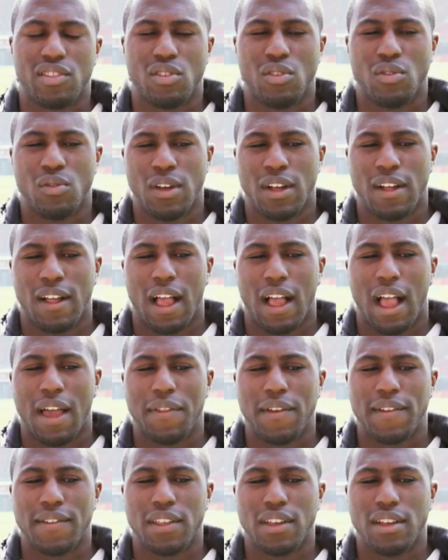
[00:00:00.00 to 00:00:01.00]
So I
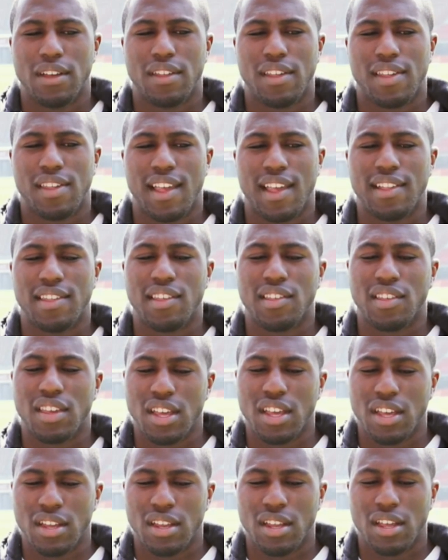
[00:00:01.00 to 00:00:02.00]
think the sense is
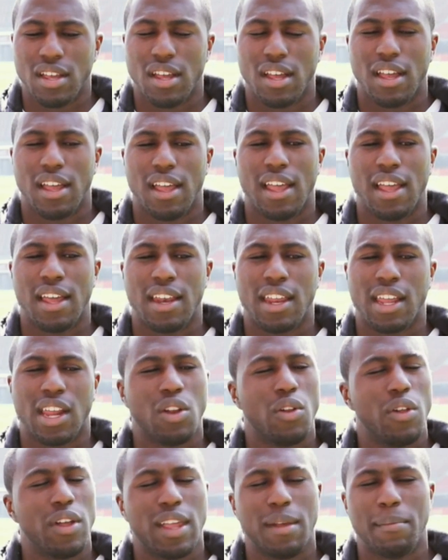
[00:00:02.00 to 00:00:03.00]
good, and it
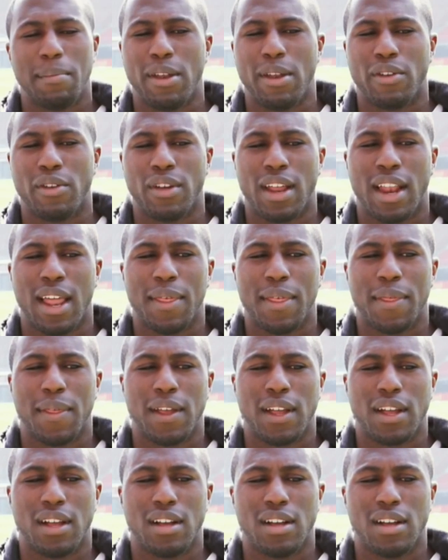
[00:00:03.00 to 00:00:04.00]
can only get better. And I think